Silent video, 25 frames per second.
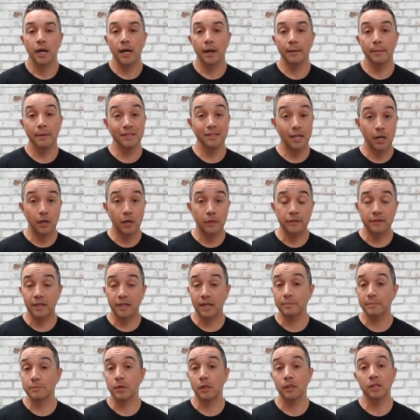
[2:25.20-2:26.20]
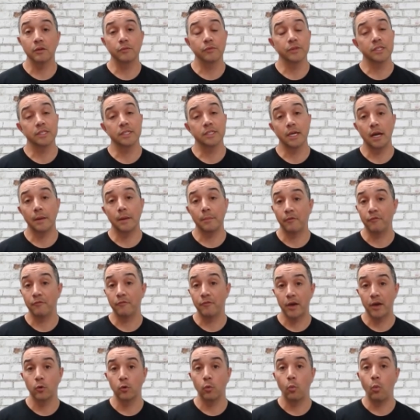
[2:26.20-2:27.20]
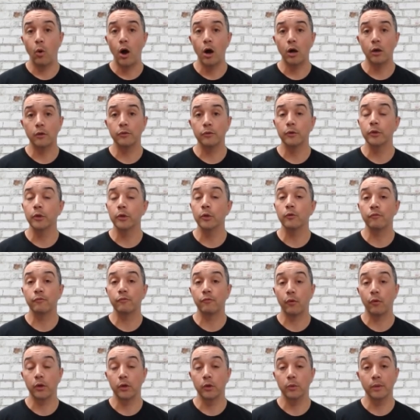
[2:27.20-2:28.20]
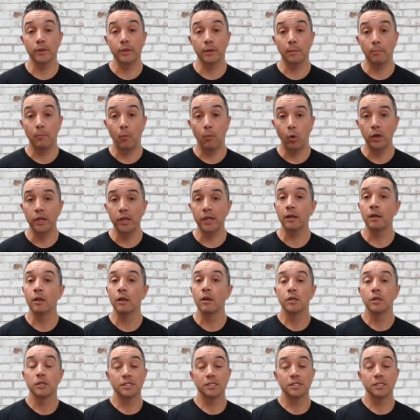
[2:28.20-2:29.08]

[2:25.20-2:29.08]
Um, a lot of the times, I'll even set up a final walkthrough you for you in the morning